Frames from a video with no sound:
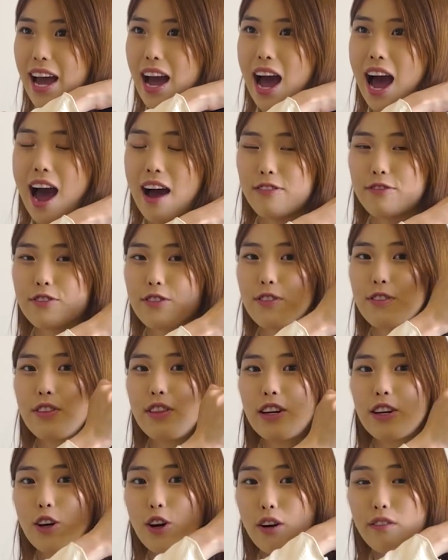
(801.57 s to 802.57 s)
after
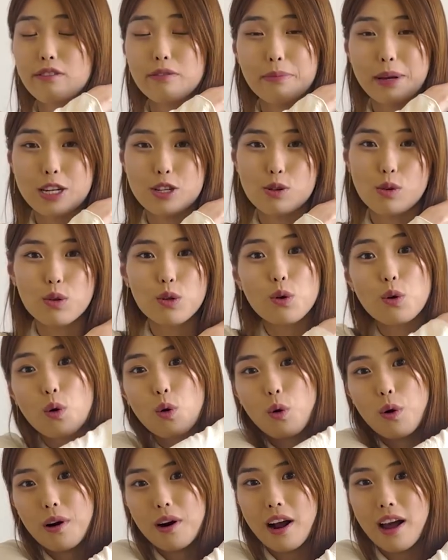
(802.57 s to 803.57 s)
the curve of my shoulder
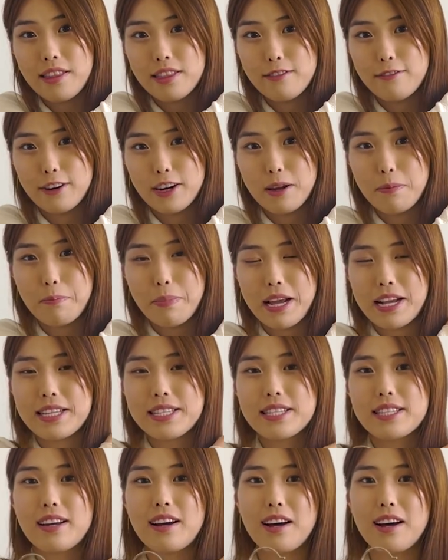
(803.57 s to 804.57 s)
or at the very base,